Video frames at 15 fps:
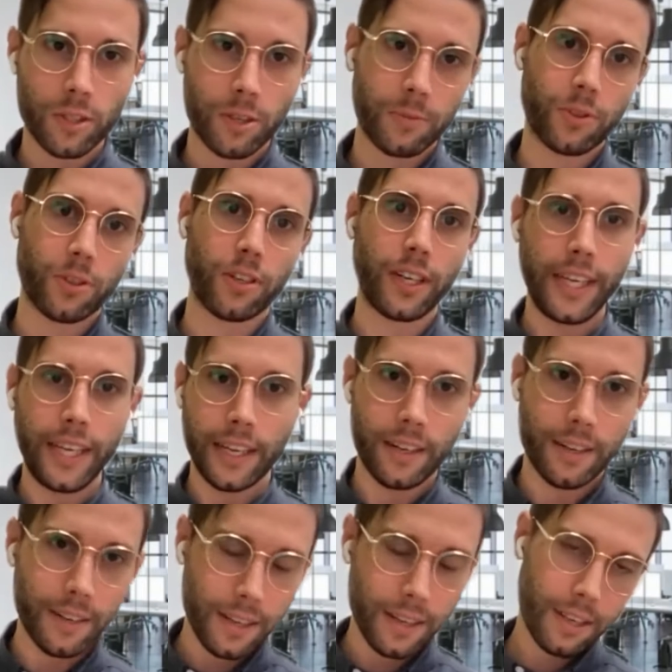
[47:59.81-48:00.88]
which I'm sure
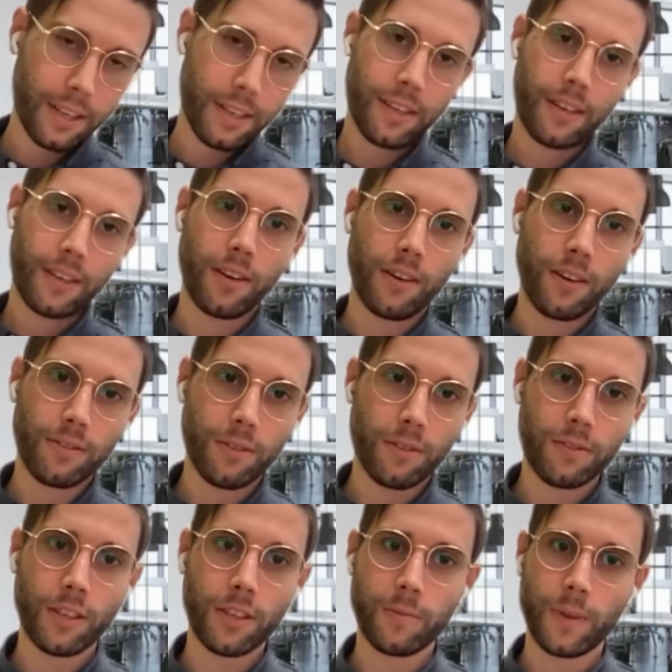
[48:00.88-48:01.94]
Ian can
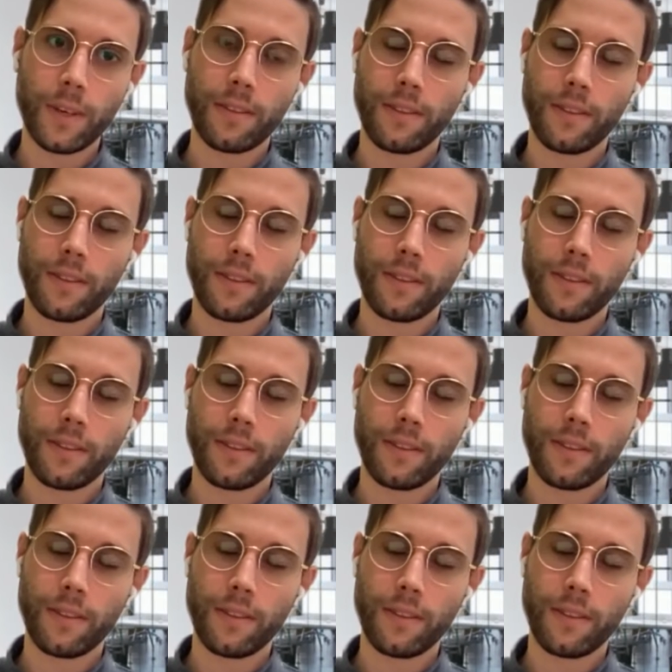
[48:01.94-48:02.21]
also assist with.